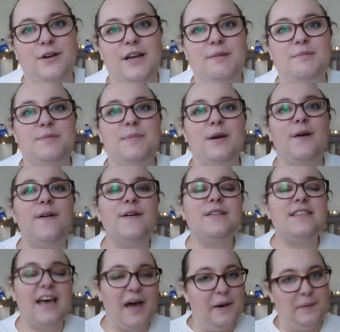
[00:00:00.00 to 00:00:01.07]
creams
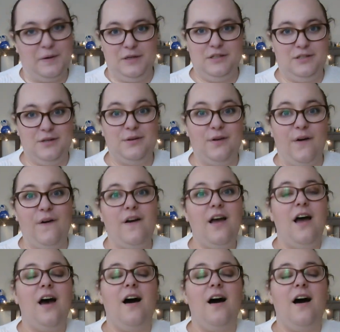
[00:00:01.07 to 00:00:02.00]
because how could you not?